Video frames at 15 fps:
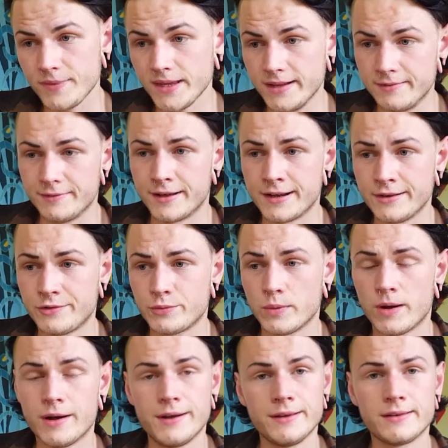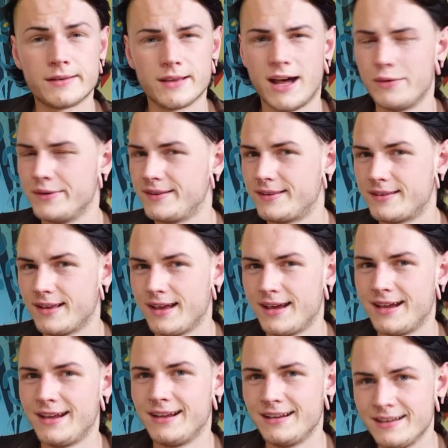Litage wise, I would
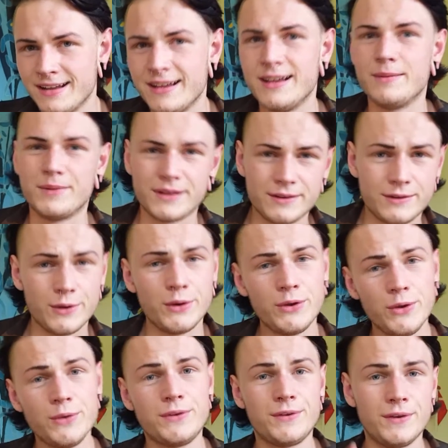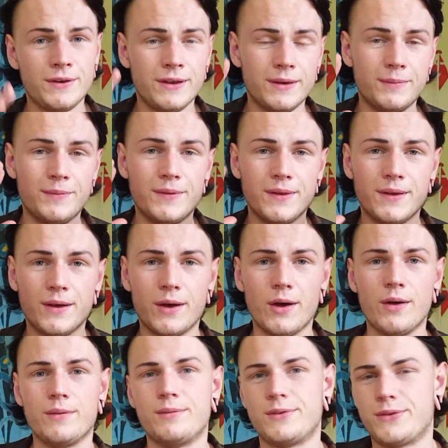say, due to the
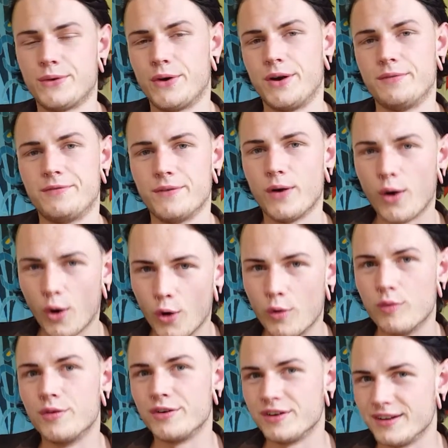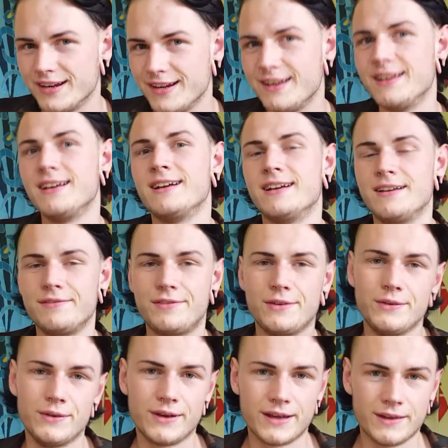sort of overheating, if
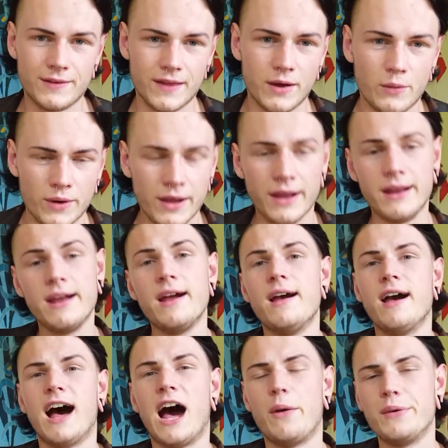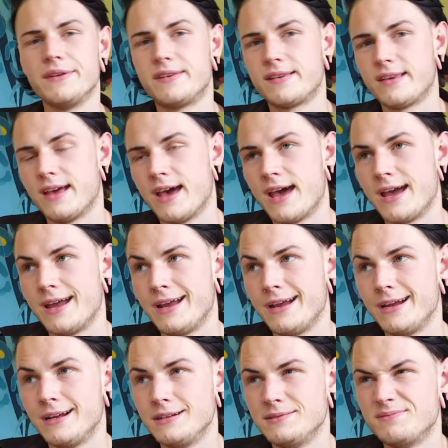you look at it that way, I would
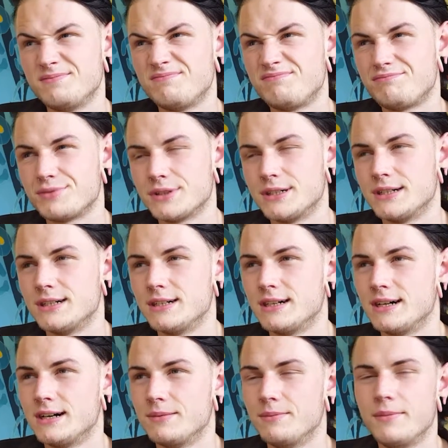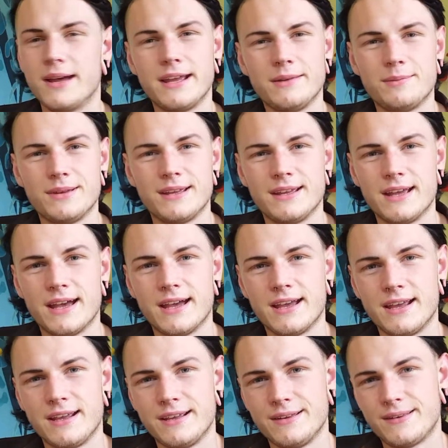say maybe
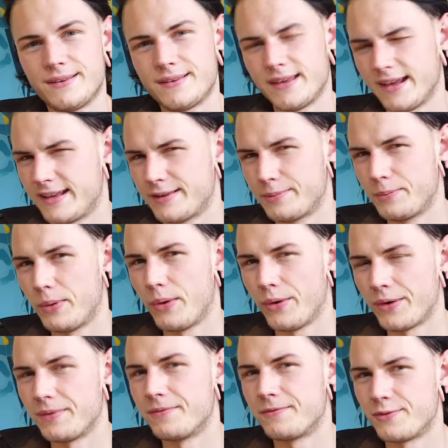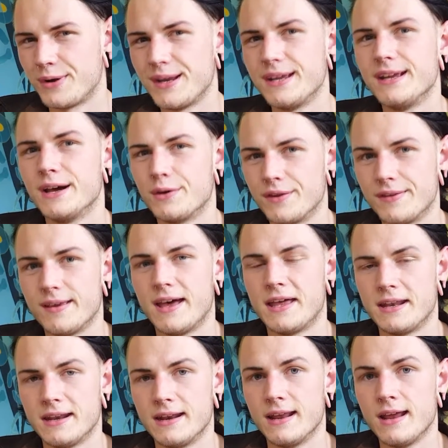a 6.3 out of
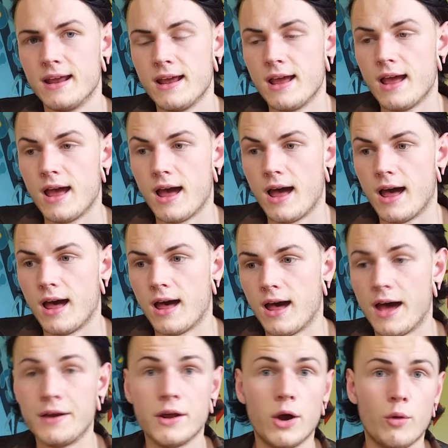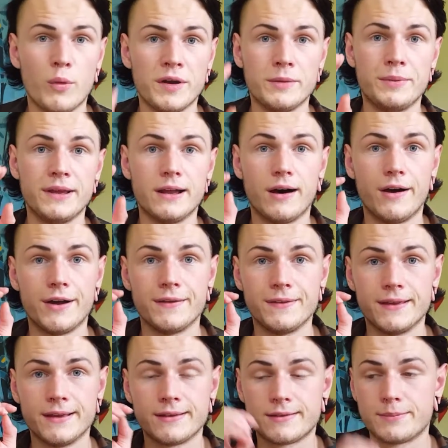10. I know I went a bit high on
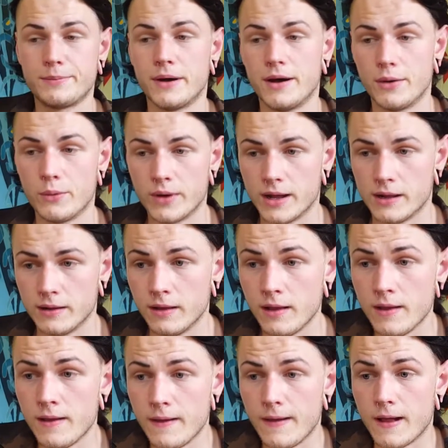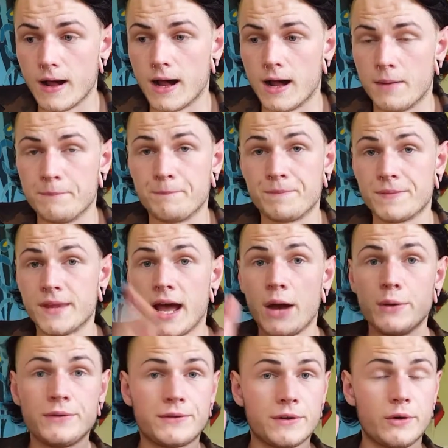this, but well, now
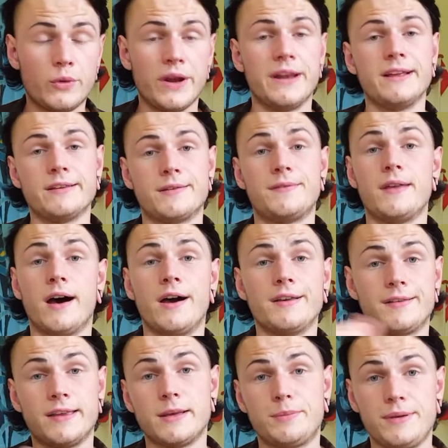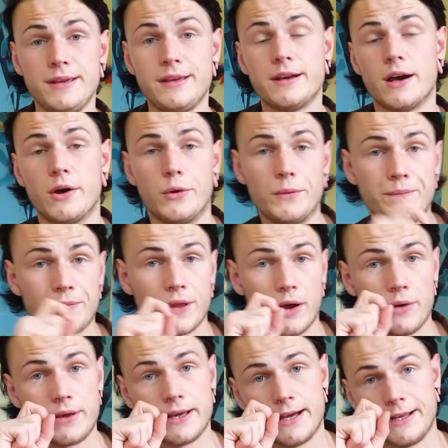to the ratings of the IStick Pico.
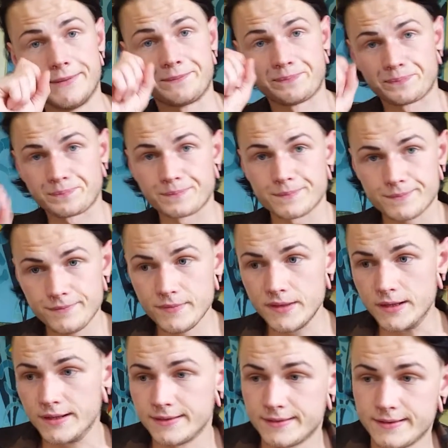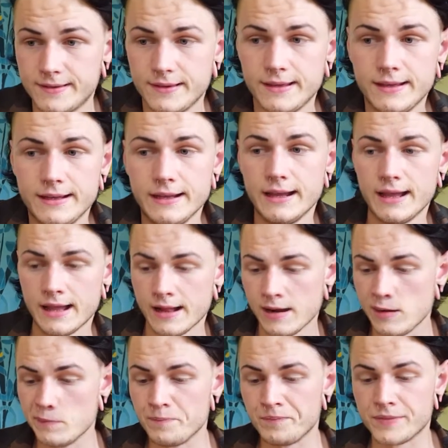Okay, let's see.
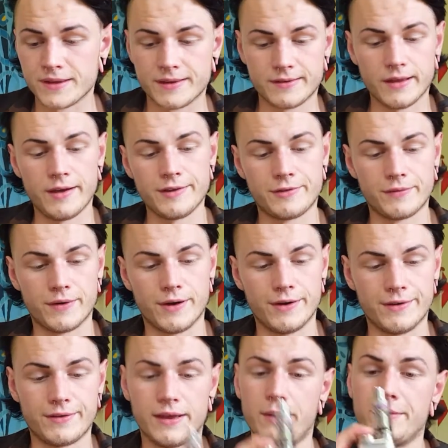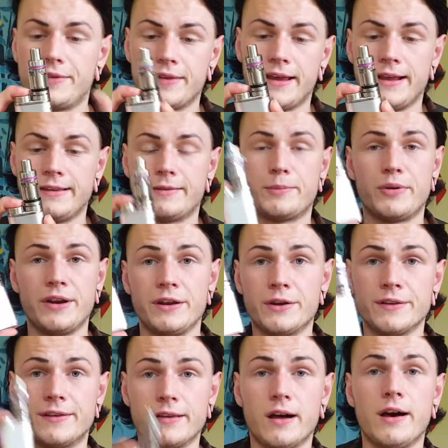Size wise, I would say it's a pretty
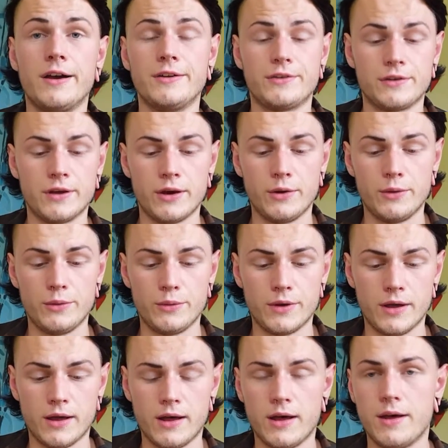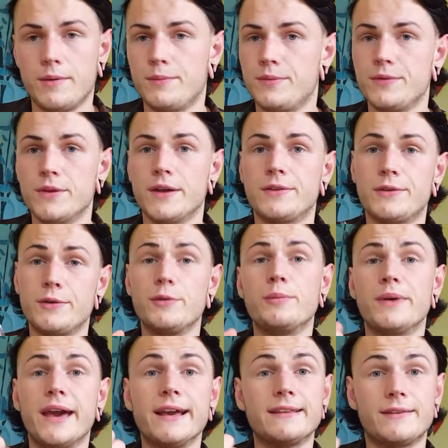good size, you know, not too
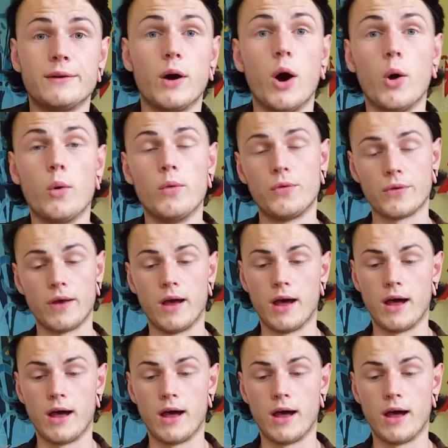big to hold.